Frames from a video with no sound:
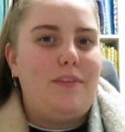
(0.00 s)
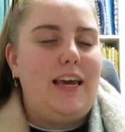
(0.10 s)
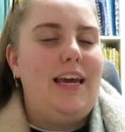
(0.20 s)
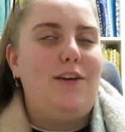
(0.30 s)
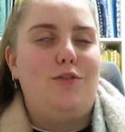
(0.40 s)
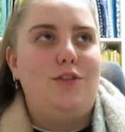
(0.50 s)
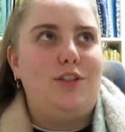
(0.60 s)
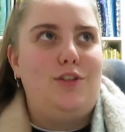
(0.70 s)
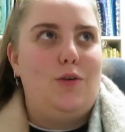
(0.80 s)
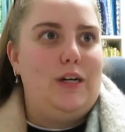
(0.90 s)
hear all the
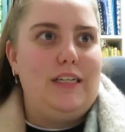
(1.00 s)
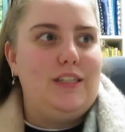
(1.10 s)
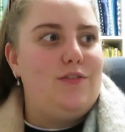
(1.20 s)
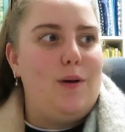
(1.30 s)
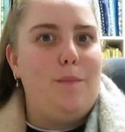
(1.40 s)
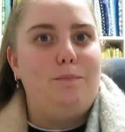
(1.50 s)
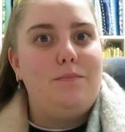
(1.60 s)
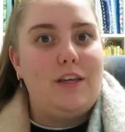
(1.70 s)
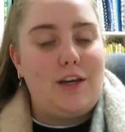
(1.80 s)
stories from the